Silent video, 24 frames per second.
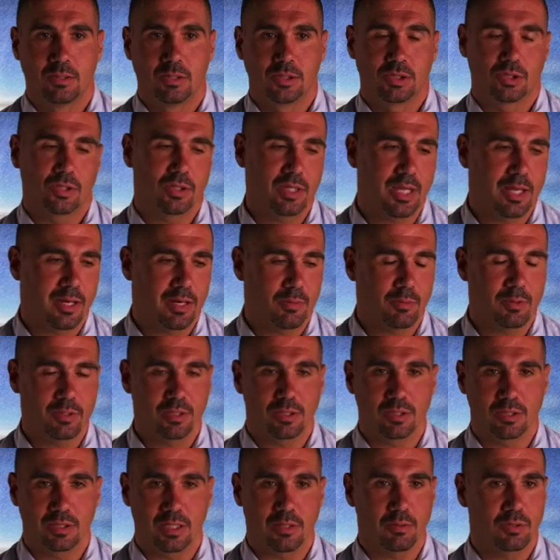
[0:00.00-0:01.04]
So yeah, there
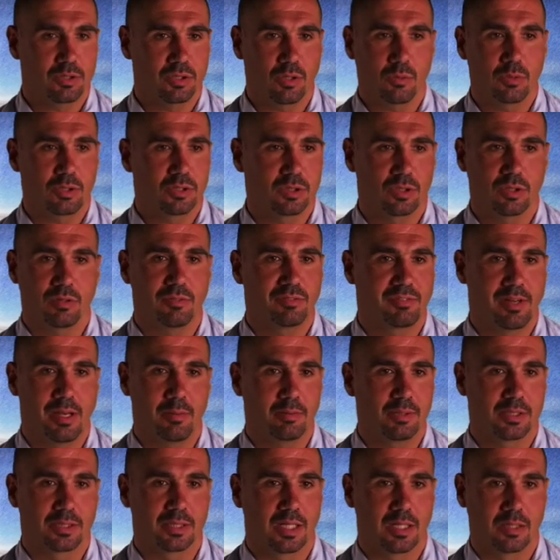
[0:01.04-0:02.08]
was always good
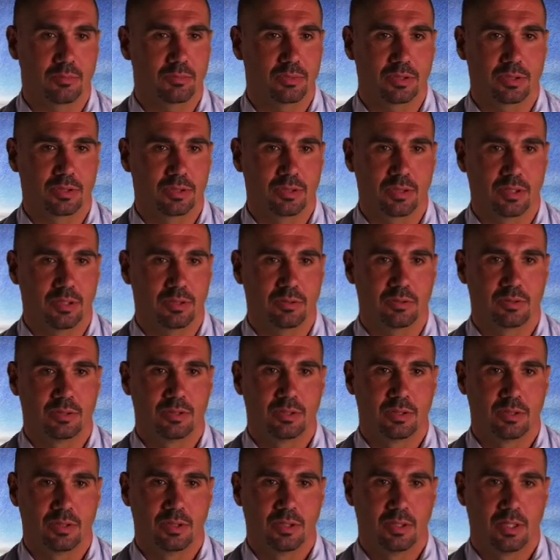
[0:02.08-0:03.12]
family times,
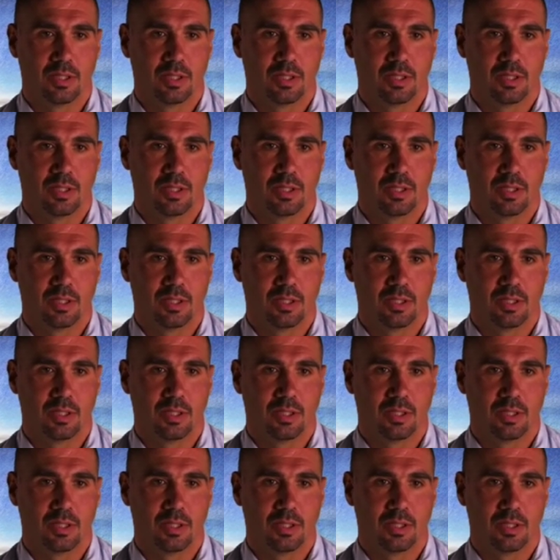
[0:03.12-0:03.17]
When